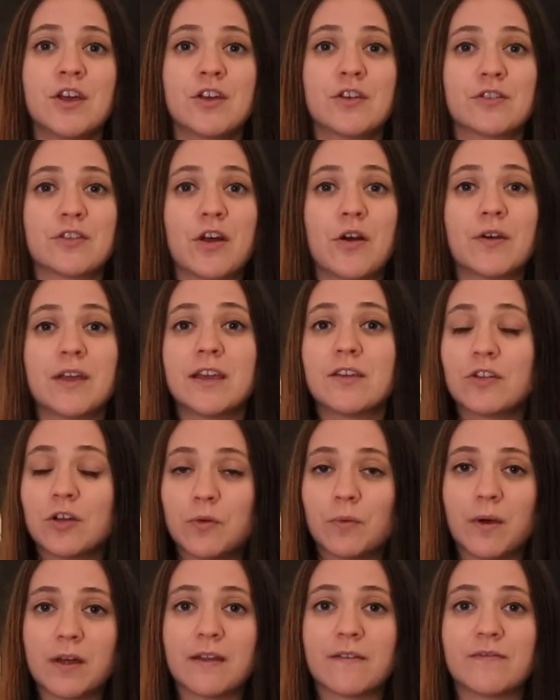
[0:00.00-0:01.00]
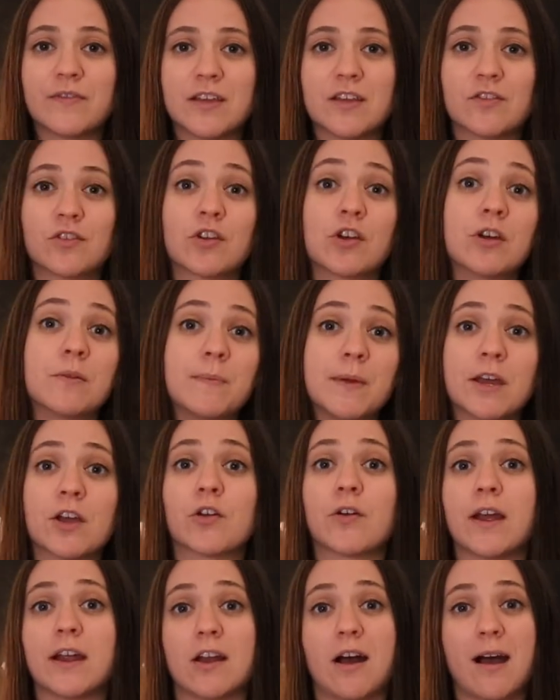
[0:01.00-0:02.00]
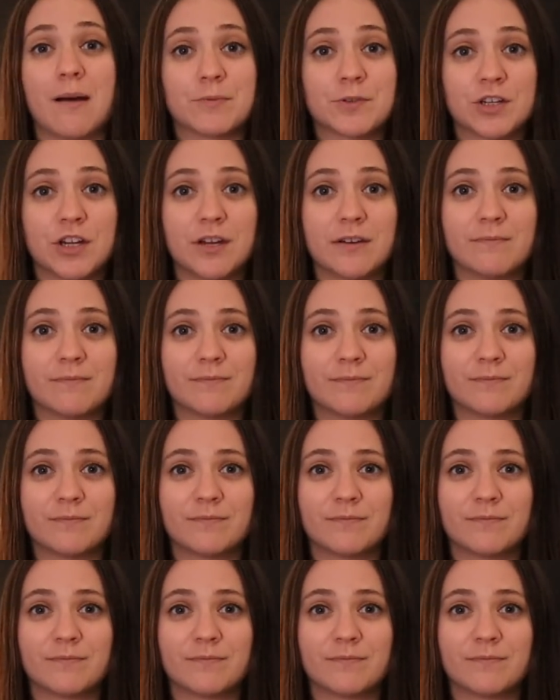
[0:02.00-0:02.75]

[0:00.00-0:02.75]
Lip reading: So either one of these could be a great option.